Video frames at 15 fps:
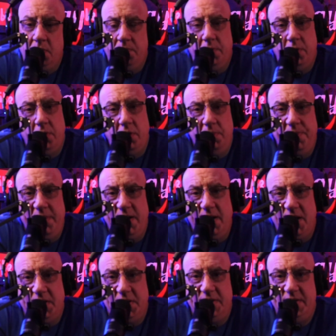But her being
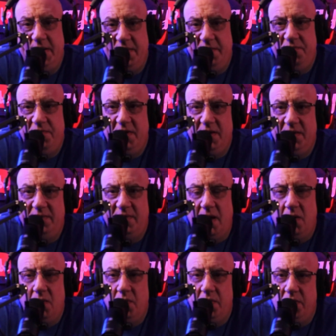on the TV,
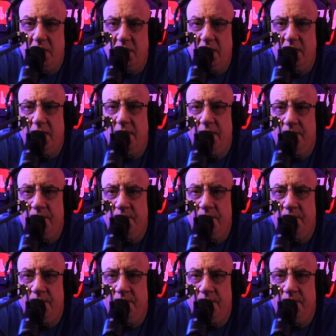touting her